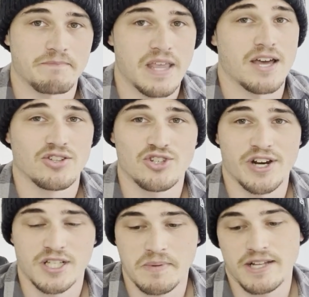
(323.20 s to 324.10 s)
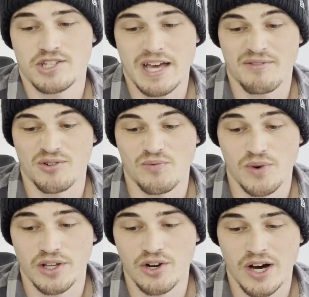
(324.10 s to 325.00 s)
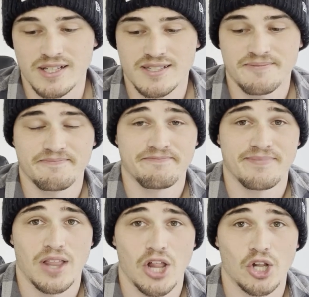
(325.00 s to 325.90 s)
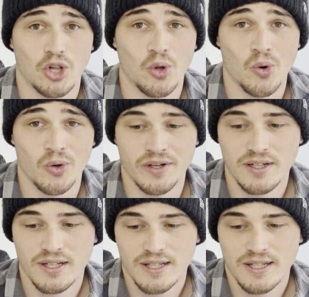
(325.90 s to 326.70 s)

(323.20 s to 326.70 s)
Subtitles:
yeah, don't expect to have a really nice lawn.